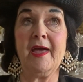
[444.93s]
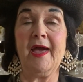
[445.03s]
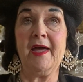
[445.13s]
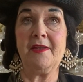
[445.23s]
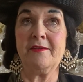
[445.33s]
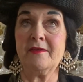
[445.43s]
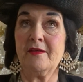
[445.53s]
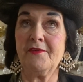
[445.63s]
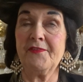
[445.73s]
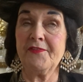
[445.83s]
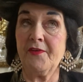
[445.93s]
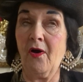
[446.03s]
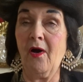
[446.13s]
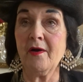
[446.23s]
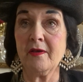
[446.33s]
And
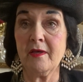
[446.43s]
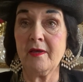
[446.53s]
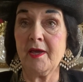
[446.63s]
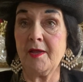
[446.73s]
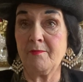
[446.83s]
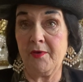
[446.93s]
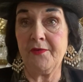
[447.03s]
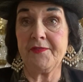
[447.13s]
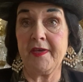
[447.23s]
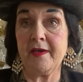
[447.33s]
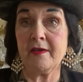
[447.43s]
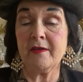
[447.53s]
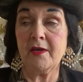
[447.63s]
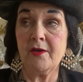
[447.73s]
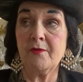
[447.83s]
song and music,
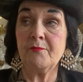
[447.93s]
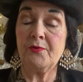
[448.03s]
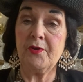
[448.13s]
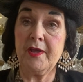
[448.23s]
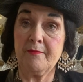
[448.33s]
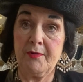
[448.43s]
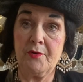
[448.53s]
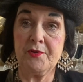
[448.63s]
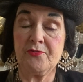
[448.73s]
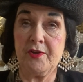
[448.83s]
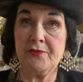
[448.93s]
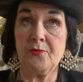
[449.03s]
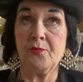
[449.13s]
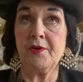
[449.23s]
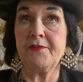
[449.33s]
putting poetry to
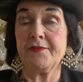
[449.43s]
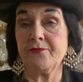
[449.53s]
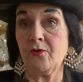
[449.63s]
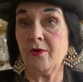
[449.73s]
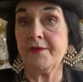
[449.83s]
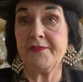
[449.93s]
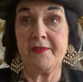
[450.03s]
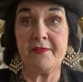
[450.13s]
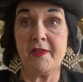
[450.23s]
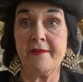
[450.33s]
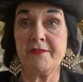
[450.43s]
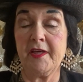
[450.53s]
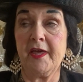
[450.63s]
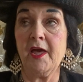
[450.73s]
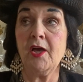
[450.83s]
words, of course, is
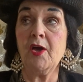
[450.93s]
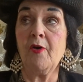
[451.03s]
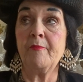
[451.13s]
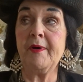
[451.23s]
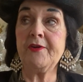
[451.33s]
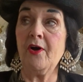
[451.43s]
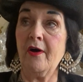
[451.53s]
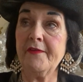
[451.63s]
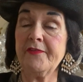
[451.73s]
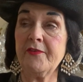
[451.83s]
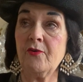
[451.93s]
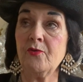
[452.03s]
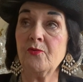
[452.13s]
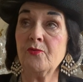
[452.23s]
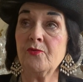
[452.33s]
lovely, but
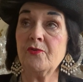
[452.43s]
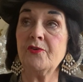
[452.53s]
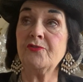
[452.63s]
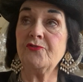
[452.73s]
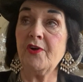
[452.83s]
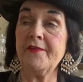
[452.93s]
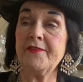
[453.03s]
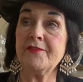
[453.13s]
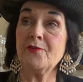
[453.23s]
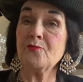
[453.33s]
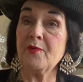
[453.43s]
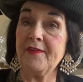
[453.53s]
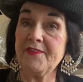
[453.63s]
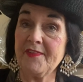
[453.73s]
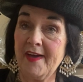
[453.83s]
also just
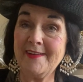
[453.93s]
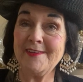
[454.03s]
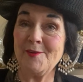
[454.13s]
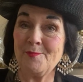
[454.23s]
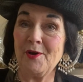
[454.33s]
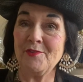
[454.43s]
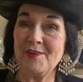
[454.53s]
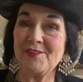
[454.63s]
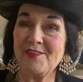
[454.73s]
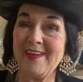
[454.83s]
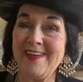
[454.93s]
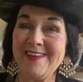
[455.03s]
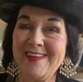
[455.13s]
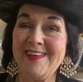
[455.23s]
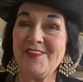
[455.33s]
recited poetry
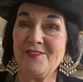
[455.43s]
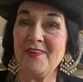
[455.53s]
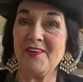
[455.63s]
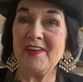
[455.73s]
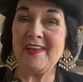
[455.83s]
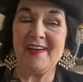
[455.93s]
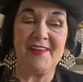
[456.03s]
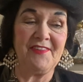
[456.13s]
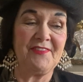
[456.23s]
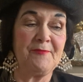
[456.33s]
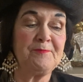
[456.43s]
is very nice.